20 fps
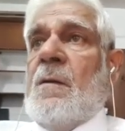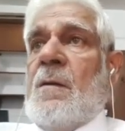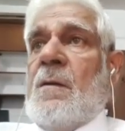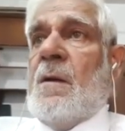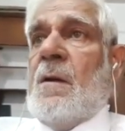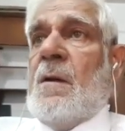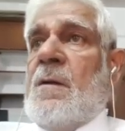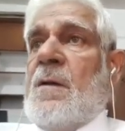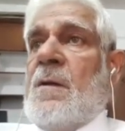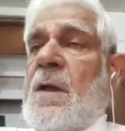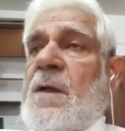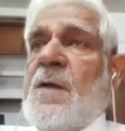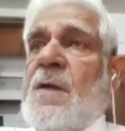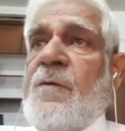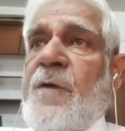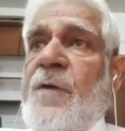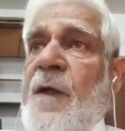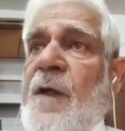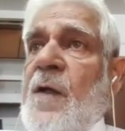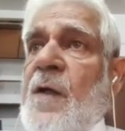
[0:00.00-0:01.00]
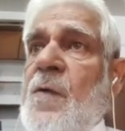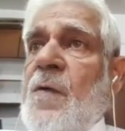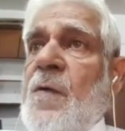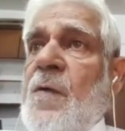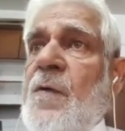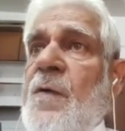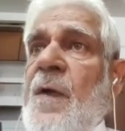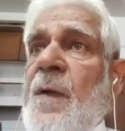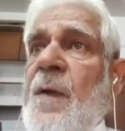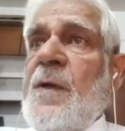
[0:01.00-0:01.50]
Another very good
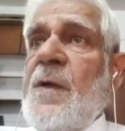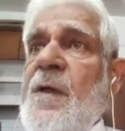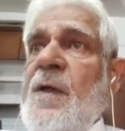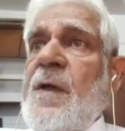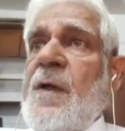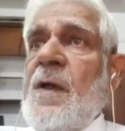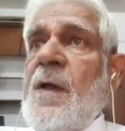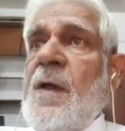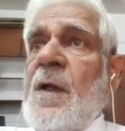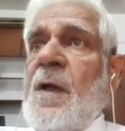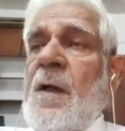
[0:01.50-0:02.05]
remedy,